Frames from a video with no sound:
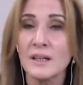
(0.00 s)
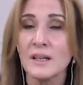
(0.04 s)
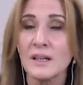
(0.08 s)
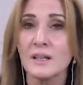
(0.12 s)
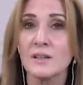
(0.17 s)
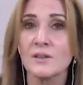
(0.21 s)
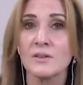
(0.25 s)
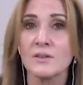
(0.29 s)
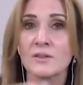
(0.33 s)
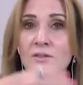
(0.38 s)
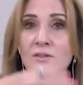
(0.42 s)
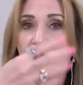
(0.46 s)

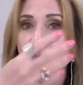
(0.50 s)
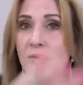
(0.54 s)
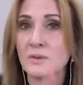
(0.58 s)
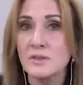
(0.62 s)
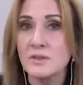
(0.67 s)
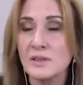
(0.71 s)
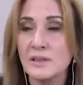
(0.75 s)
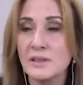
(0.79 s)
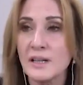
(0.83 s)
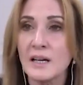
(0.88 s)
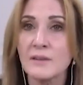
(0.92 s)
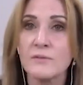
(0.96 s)
and contribute
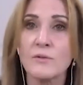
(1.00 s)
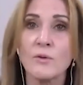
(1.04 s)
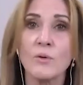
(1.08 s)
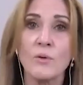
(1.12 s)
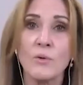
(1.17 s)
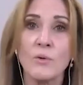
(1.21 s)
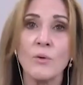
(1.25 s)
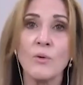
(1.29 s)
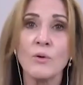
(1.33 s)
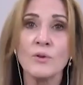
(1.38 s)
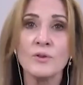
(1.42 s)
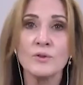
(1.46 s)
to life
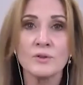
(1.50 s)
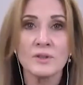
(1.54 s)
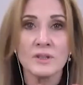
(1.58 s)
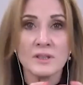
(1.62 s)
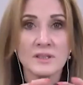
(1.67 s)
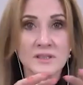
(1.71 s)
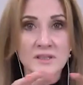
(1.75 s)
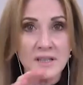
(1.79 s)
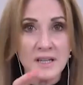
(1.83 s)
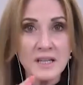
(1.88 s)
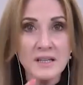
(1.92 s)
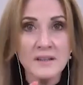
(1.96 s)
or you can
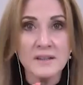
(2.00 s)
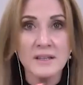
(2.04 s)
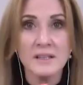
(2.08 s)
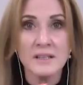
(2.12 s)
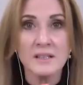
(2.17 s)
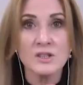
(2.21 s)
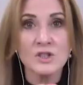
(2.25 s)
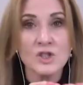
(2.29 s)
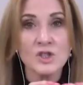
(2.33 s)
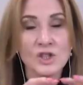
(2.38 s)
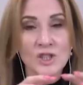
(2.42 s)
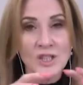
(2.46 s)
take that
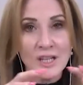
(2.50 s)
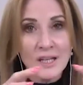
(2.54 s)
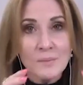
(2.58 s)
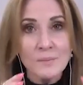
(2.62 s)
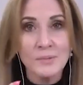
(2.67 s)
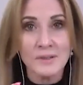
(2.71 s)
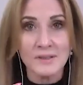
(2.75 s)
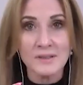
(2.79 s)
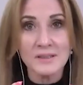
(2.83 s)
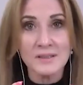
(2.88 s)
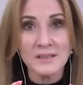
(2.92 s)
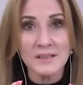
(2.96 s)
and
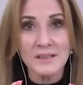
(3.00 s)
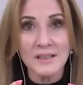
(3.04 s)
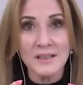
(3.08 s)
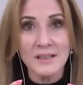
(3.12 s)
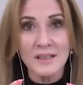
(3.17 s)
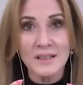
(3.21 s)
shape it